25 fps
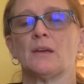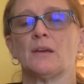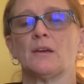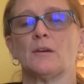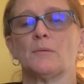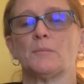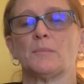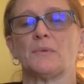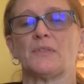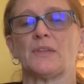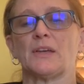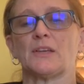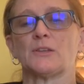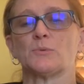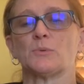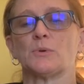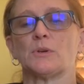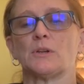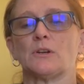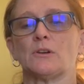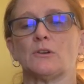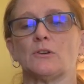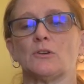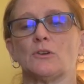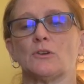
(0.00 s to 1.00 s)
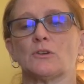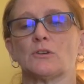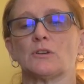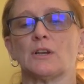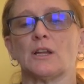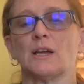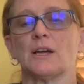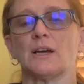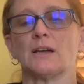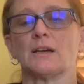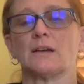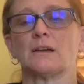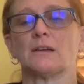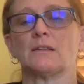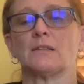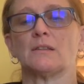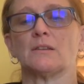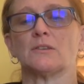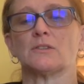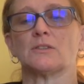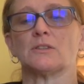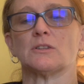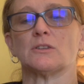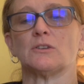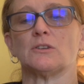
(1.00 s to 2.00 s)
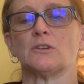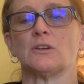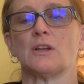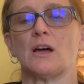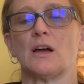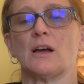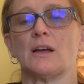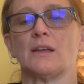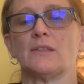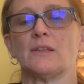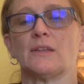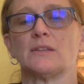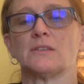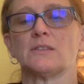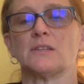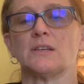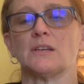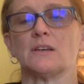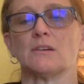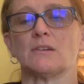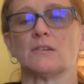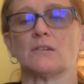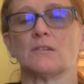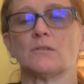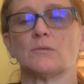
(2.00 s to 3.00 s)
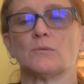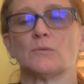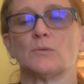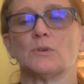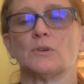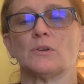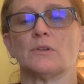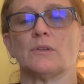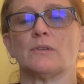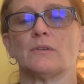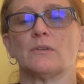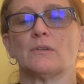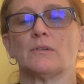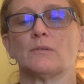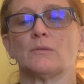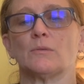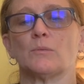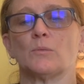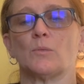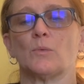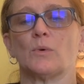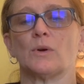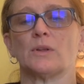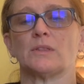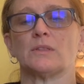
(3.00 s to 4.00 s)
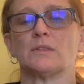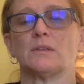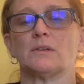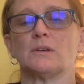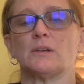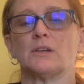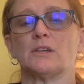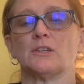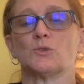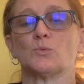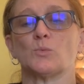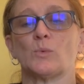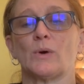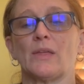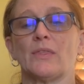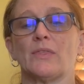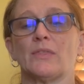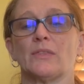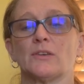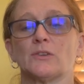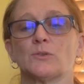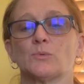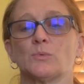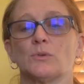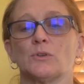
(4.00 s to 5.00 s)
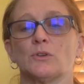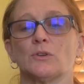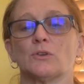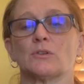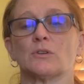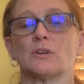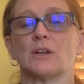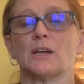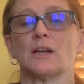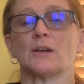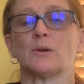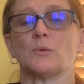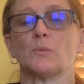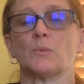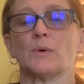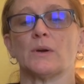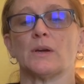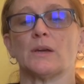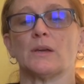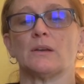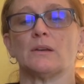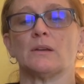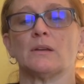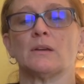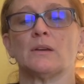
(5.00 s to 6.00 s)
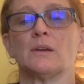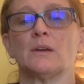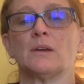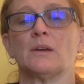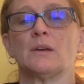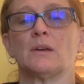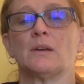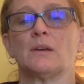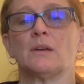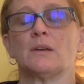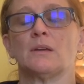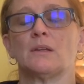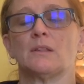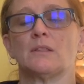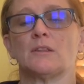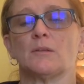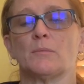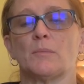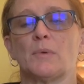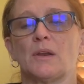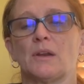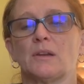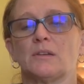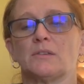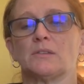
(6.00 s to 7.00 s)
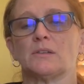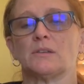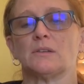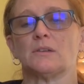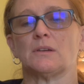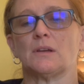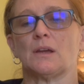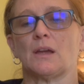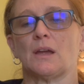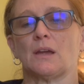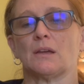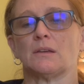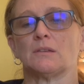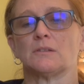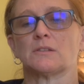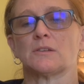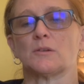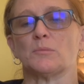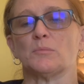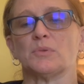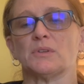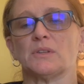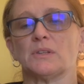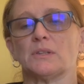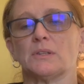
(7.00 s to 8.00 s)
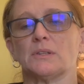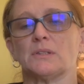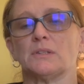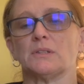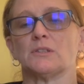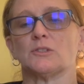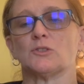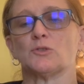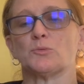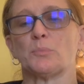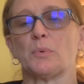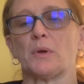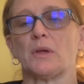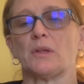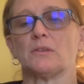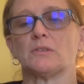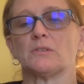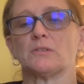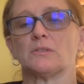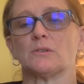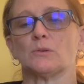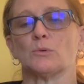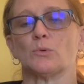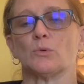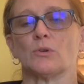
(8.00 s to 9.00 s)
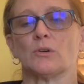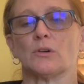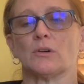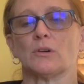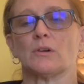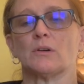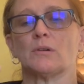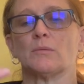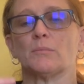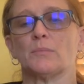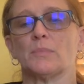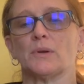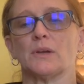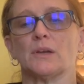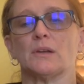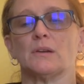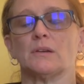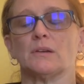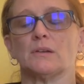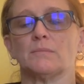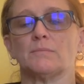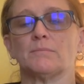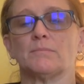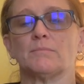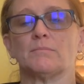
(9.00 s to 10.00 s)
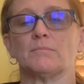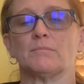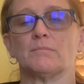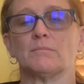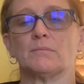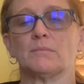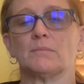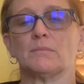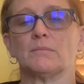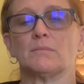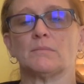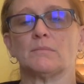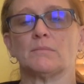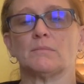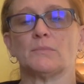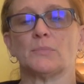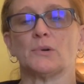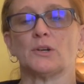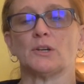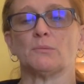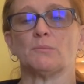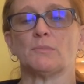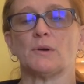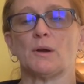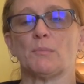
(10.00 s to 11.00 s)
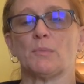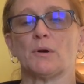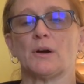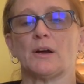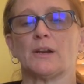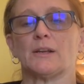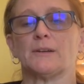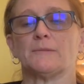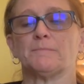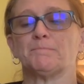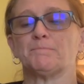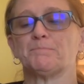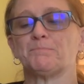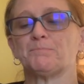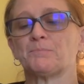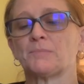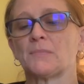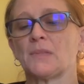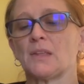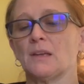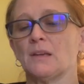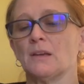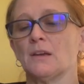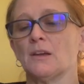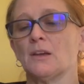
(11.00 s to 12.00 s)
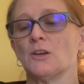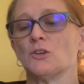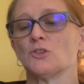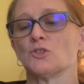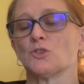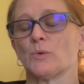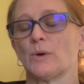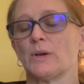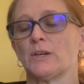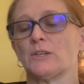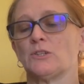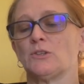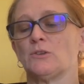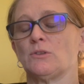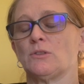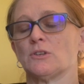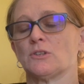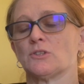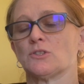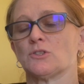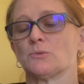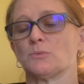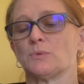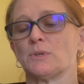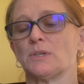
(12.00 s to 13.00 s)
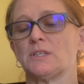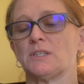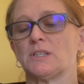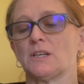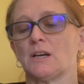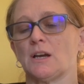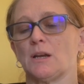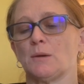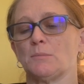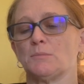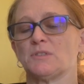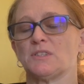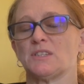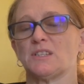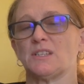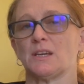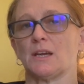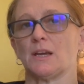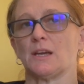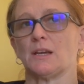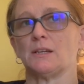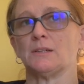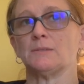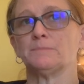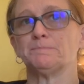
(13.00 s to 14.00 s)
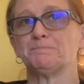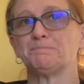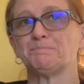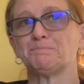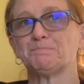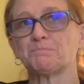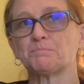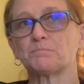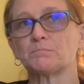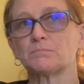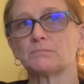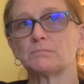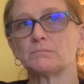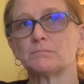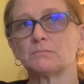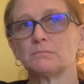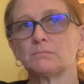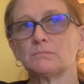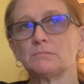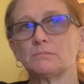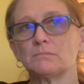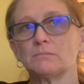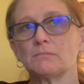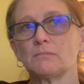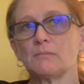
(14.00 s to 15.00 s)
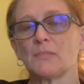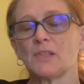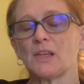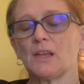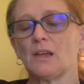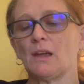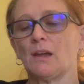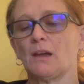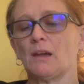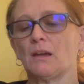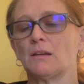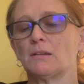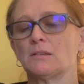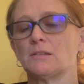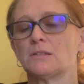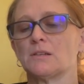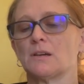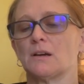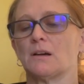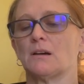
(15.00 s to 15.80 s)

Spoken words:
But that's what it'll look like. This little line that's here what this will look like when the medicine has completely dispensed or been put in my body. So I do this 3 times a day, and